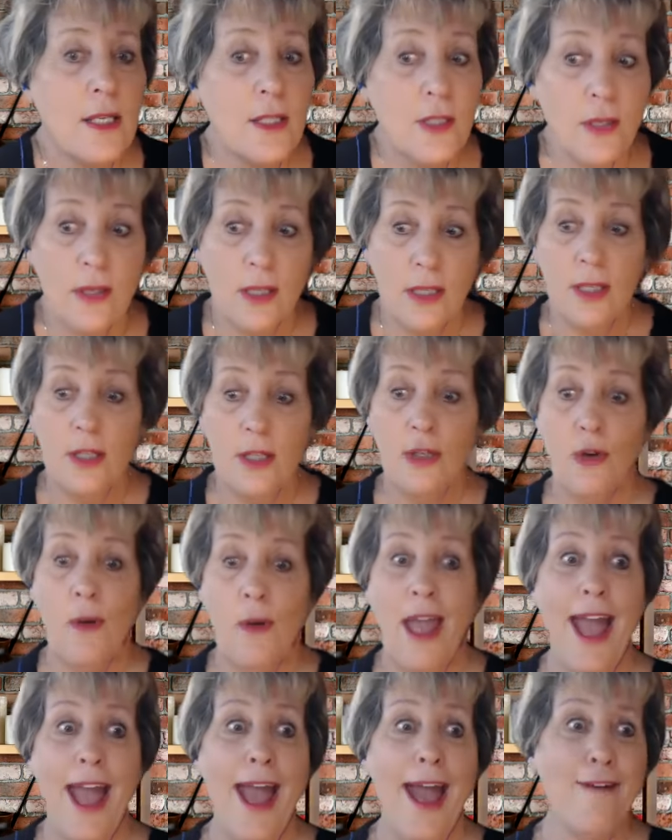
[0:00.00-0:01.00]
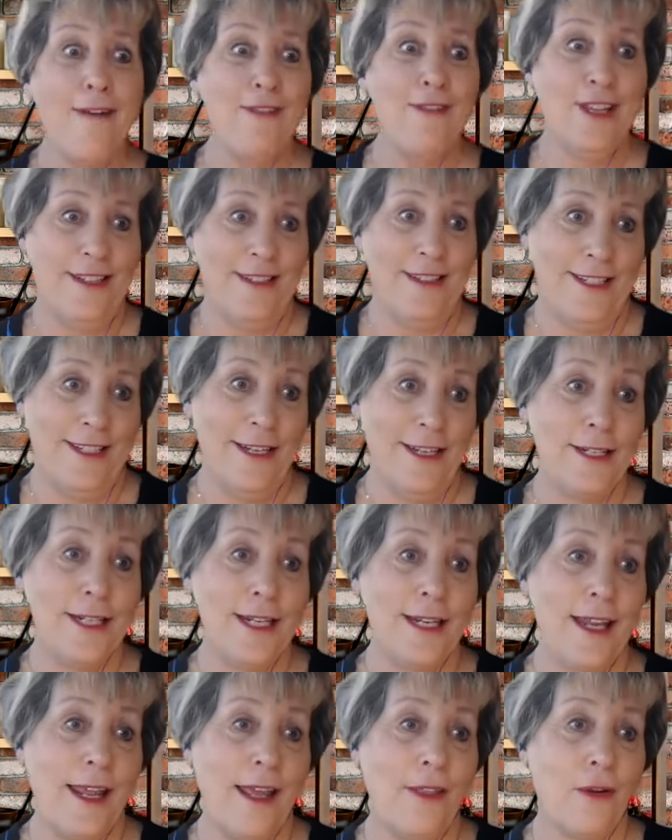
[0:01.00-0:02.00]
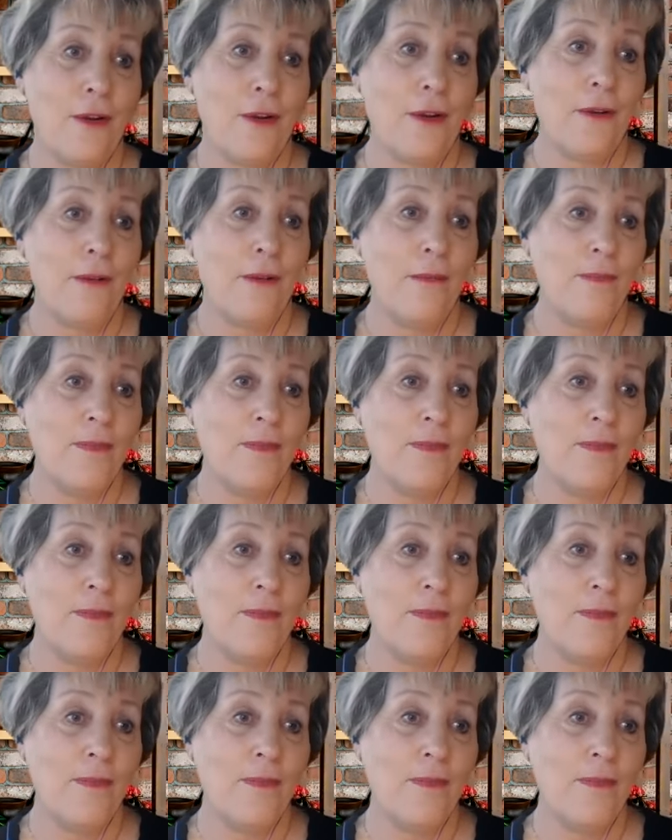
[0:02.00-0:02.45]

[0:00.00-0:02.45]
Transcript: So then you have it together.